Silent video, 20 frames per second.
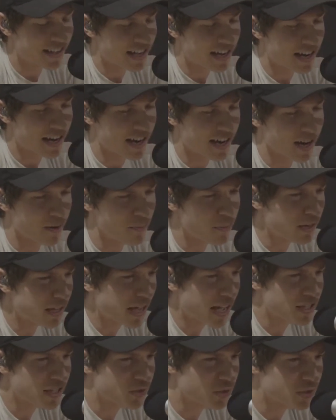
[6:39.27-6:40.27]
But yeah,
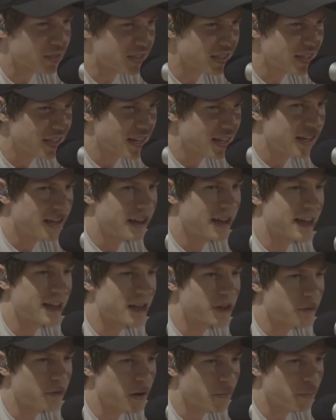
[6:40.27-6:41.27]
it
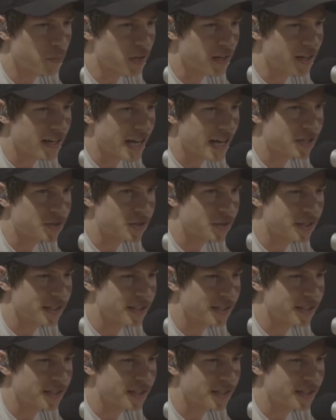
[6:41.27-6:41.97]
developed pretty naturally.